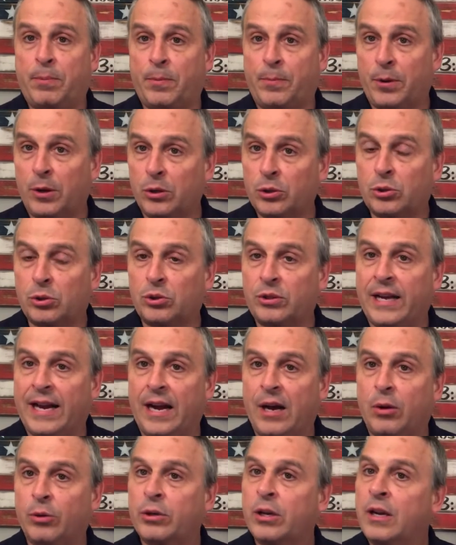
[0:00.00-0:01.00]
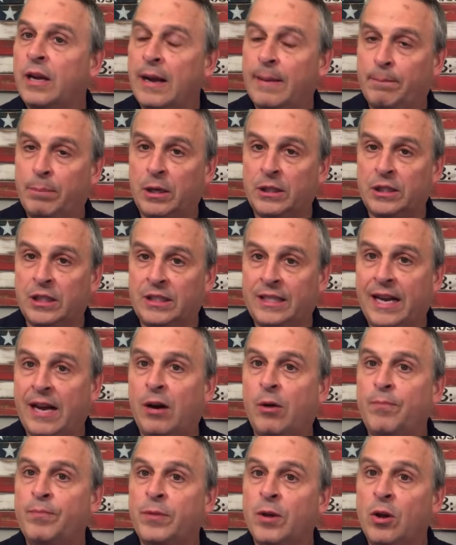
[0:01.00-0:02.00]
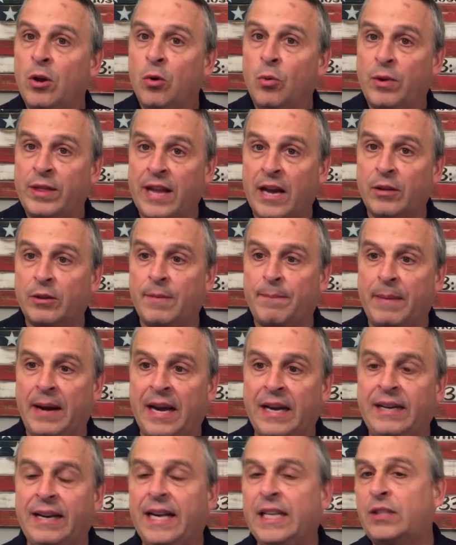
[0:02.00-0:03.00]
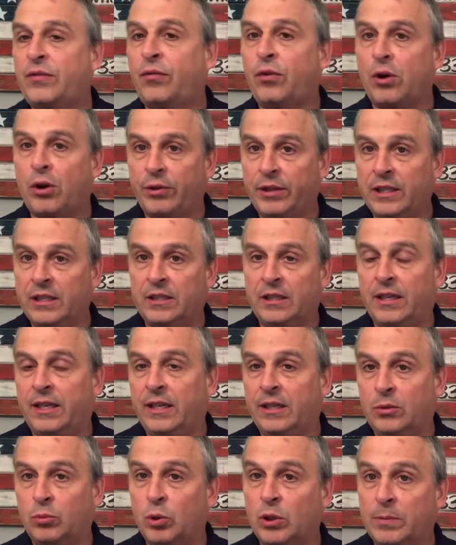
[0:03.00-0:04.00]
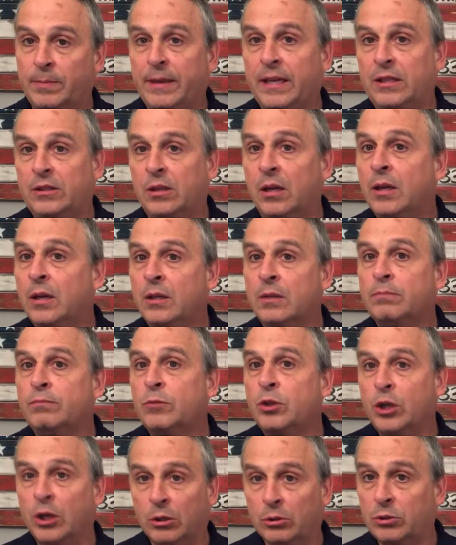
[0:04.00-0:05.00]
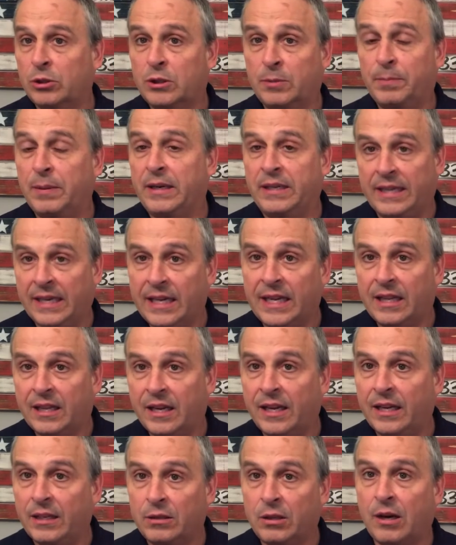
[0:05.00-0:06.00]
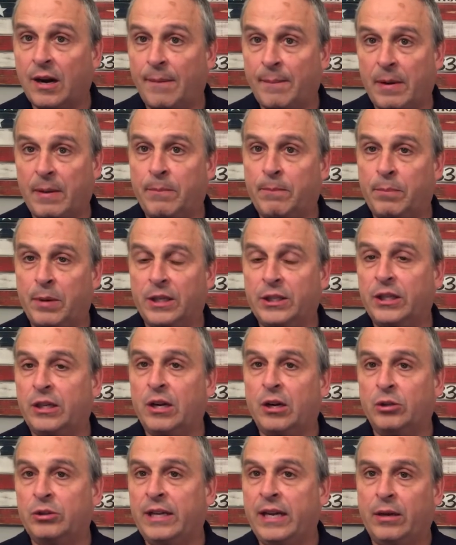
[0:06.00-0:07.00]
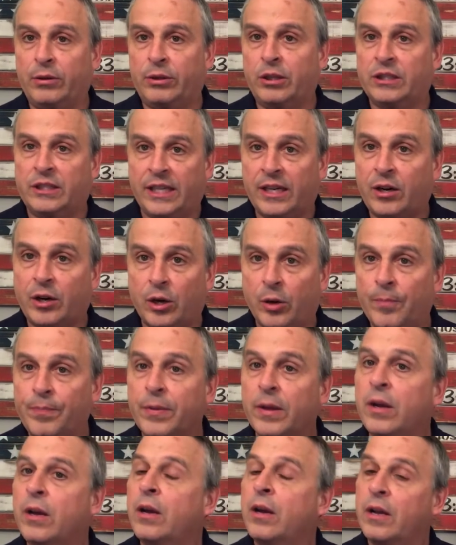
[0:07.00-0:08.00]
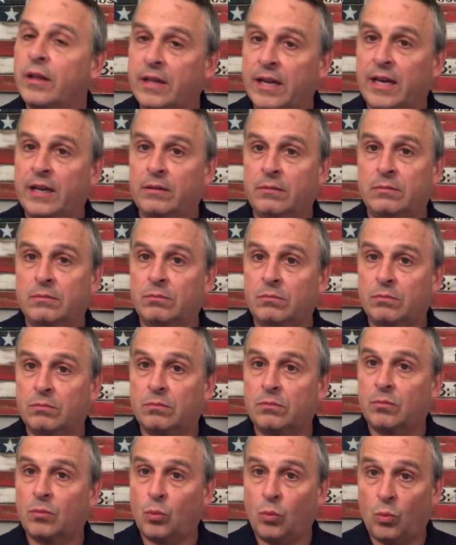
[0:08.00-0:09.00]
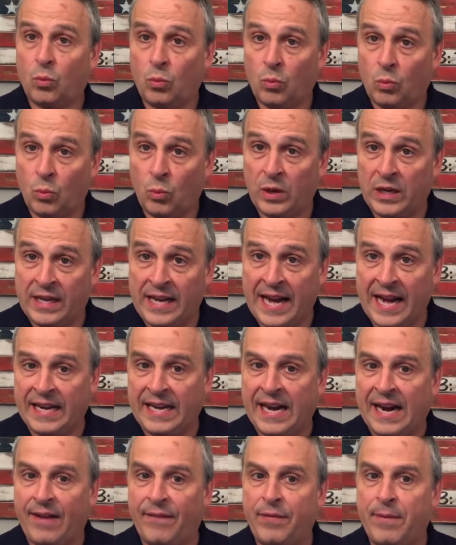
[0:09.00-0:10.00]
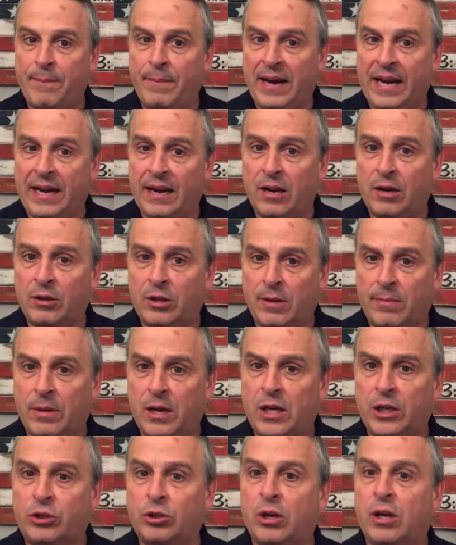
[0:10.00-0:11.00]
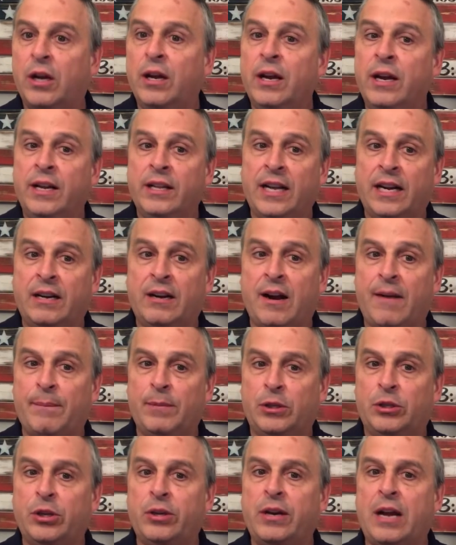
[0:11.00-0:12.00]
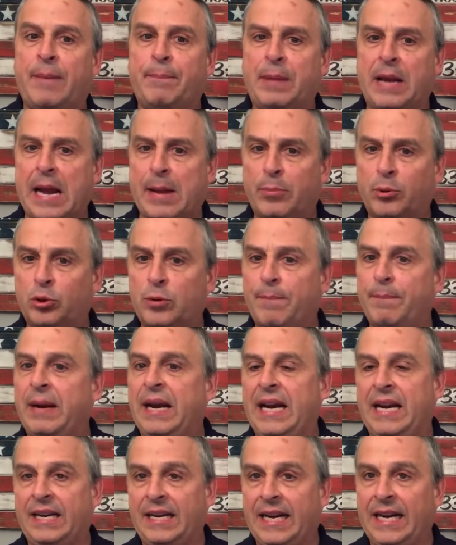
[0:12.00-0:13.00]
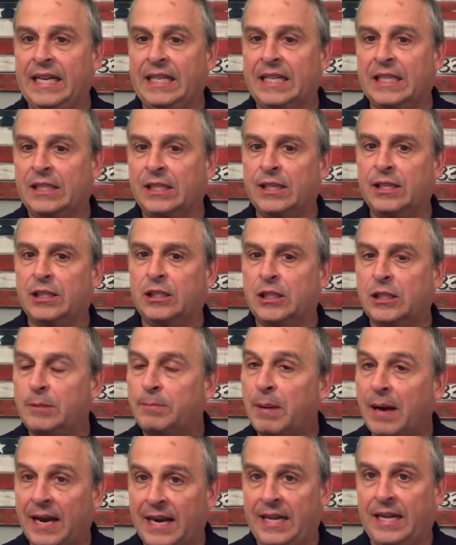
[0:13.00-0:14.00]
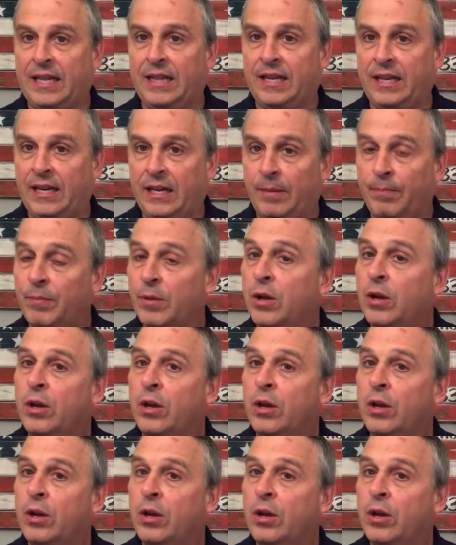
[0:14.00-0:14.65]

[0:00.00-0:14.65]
proposals out and budgets out without the mandates for all these things, which means you don't spend anything, the government budget goes down to zero, then we can't have the mantra that government should not be able to mandate that citizens buy anything.